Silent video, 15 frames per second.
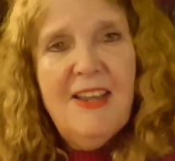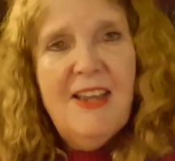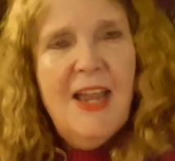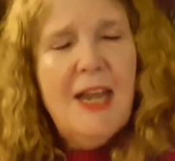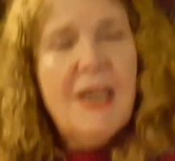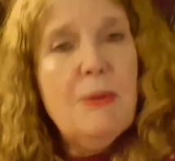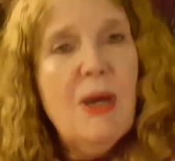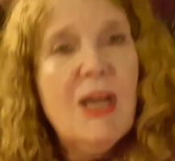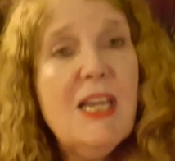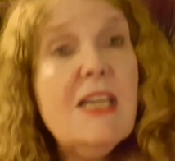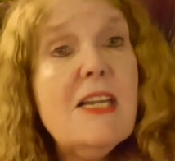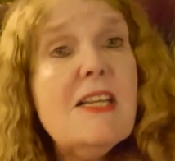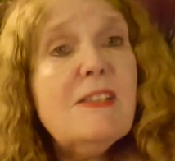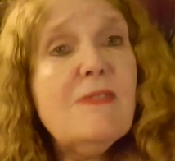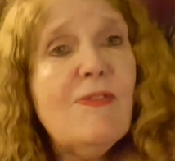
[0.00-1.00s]
Anyway, in
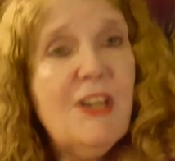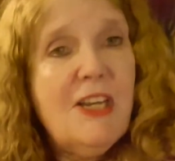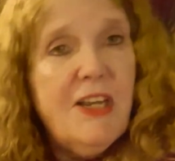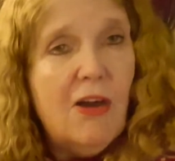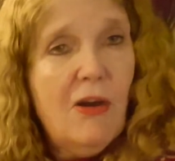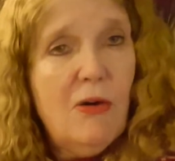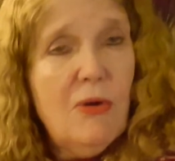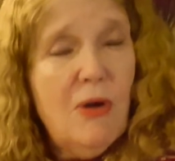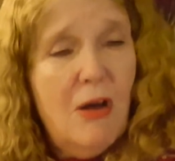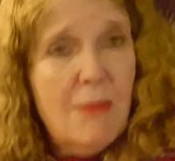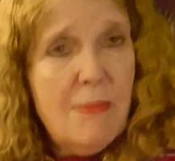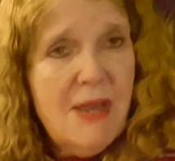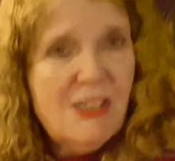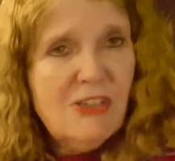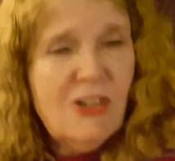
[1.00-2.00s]
this video I'm
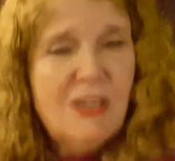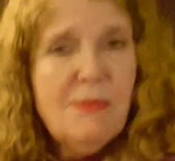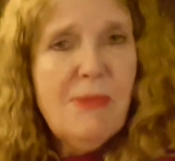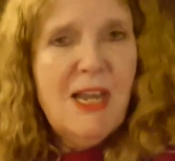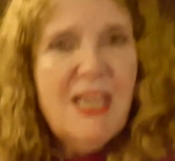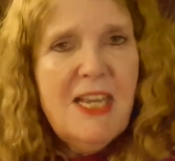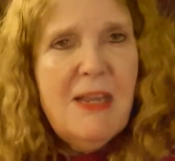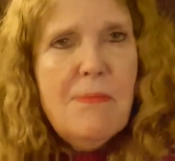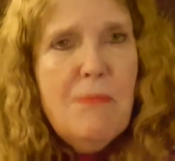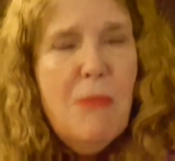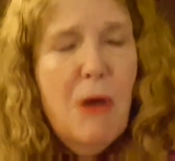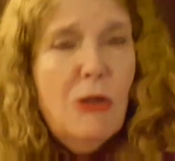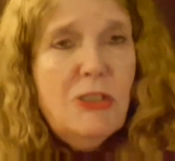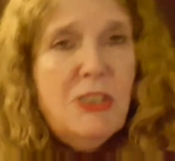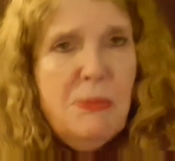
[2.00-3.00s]
actually making
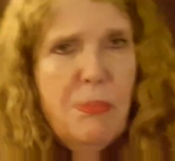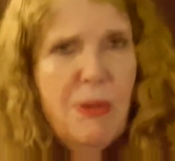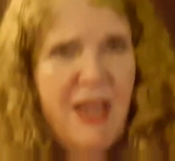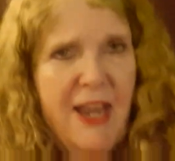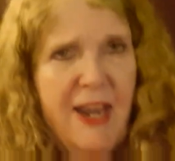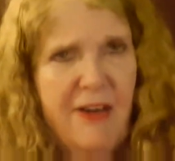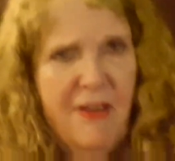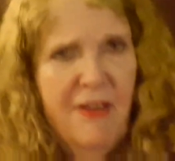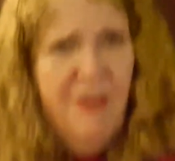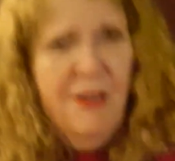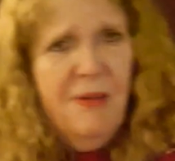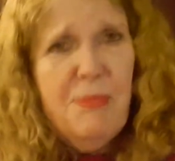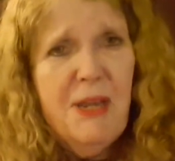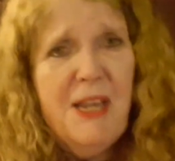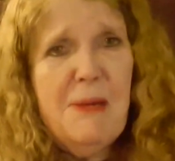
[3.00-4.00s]
marzipan
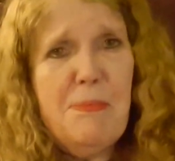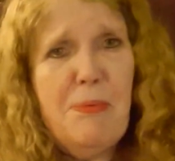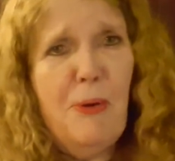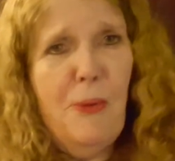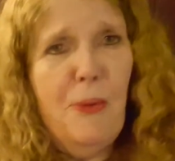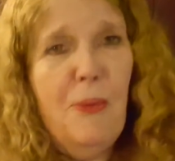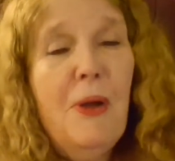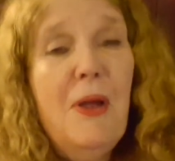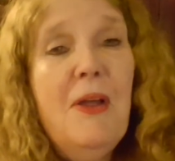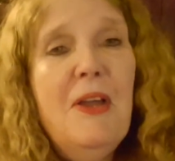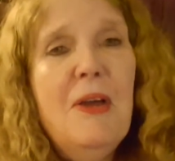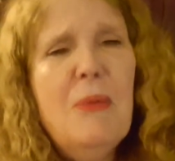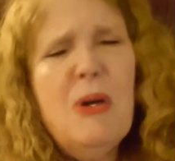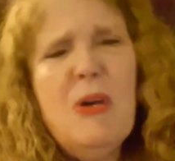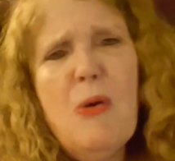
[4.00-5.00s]
people.
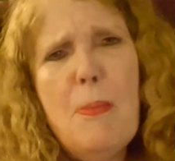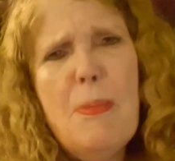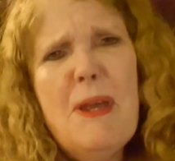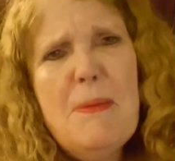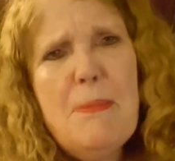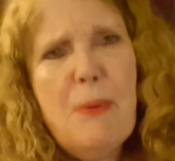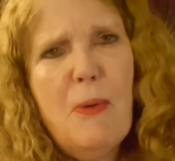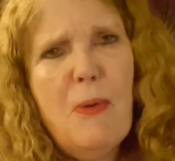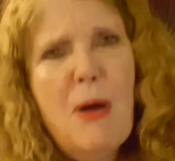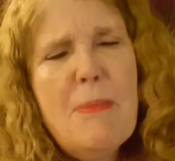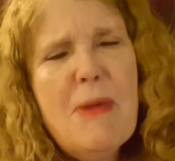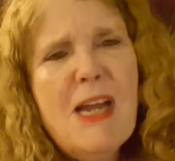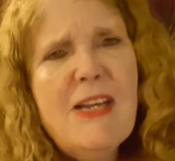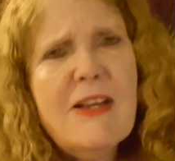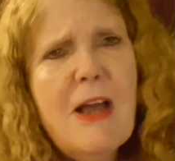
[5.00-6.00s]
Well, not people, I
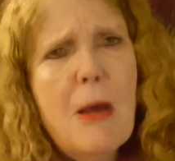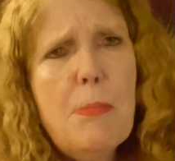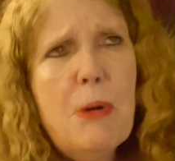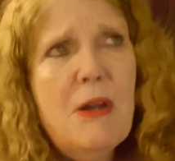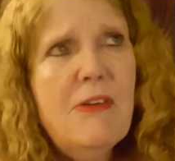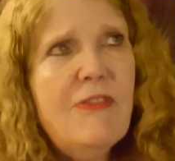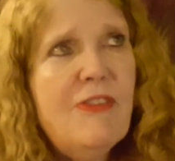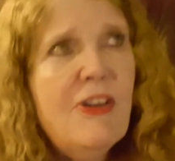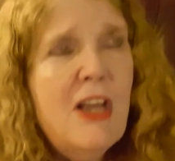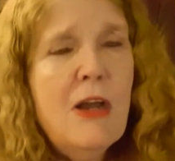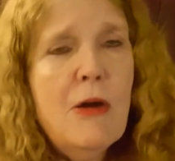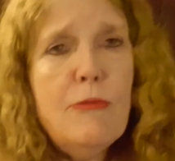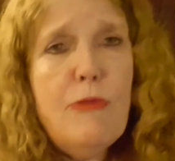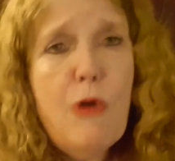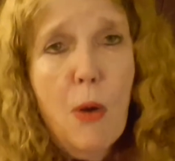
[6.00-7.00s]
made a couple of
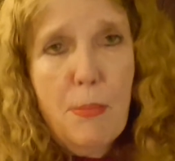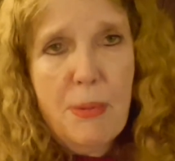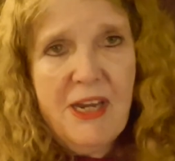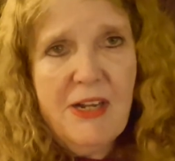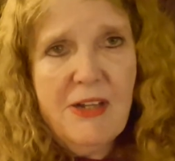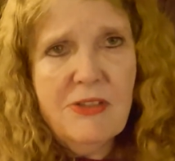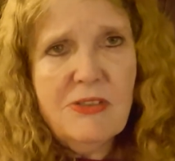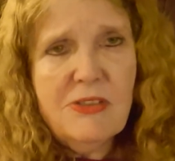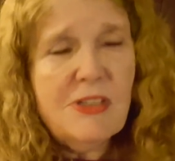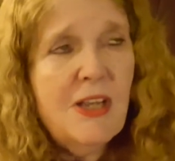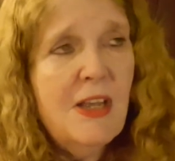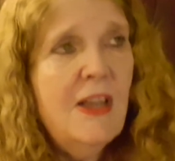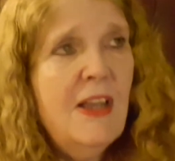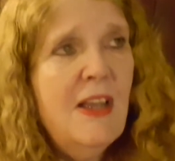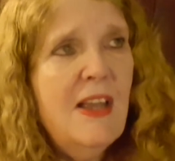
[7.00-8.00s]
robins,
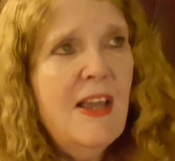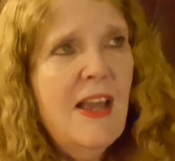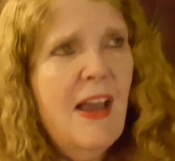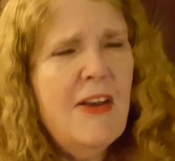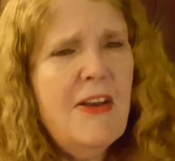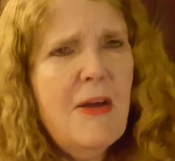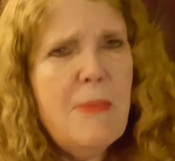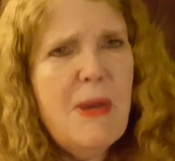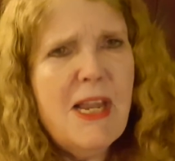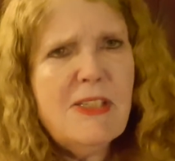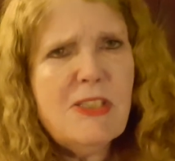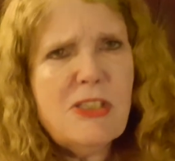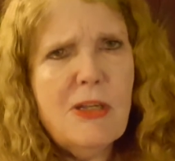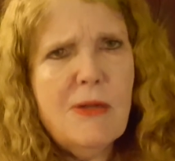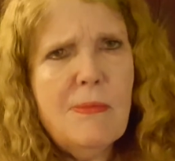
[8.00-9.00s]
and I made
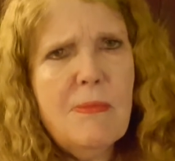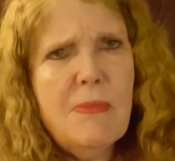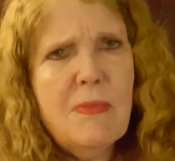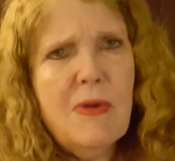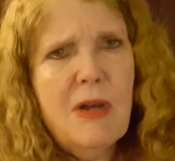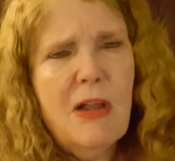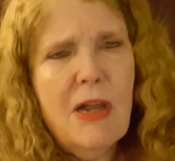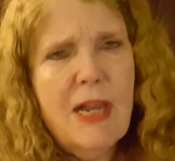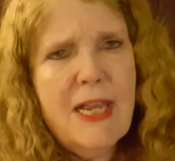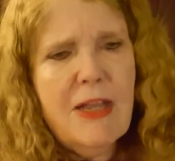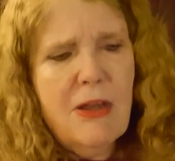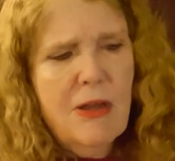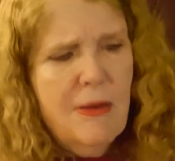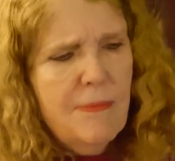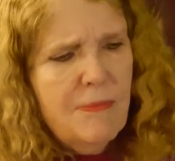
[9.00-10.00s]
some like
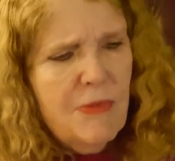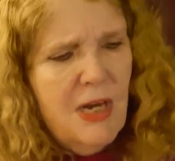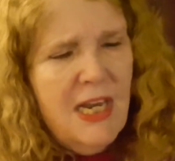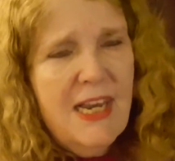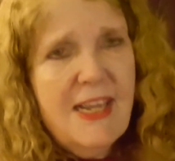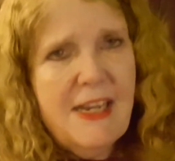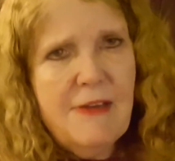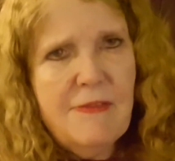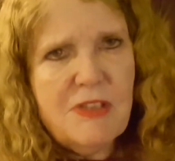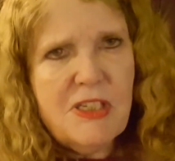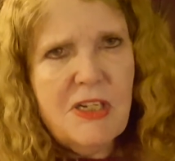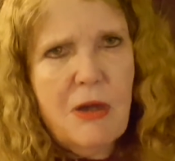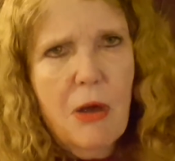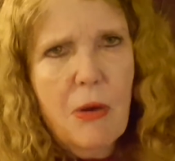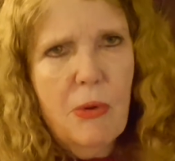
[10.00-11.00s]
leaves to
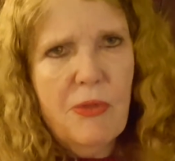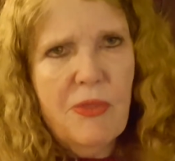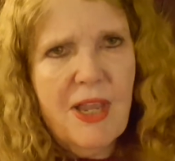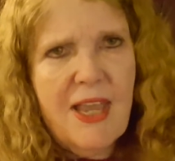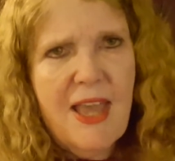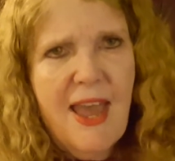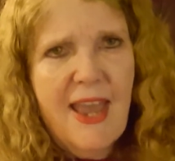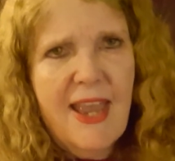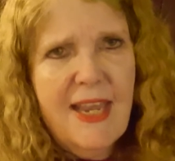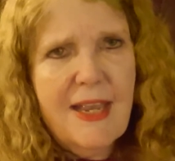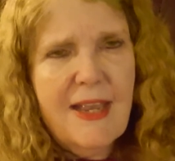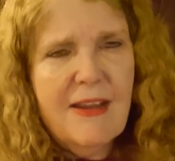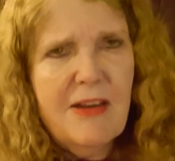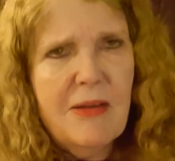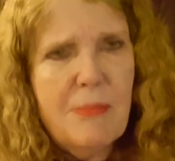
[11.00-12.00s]
go on the cake,
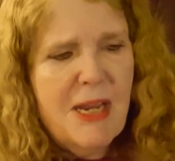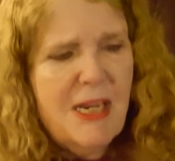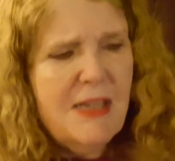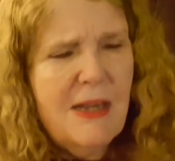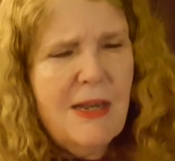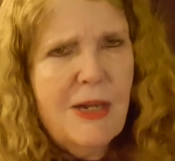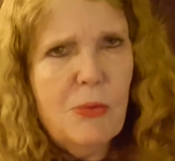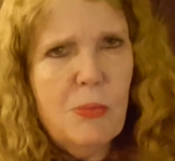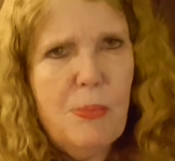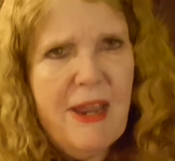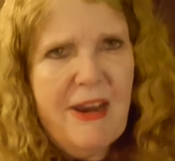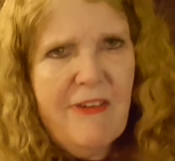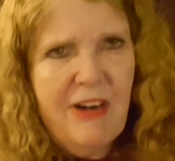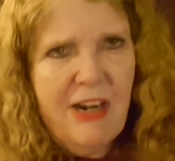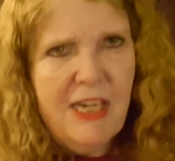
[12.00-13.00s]
and I made the little
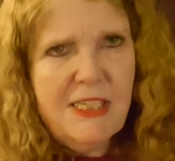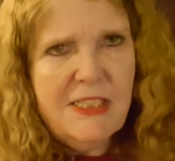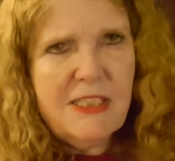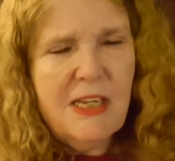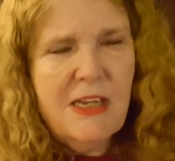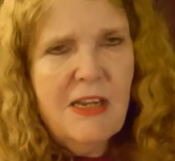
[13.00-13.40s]
berries,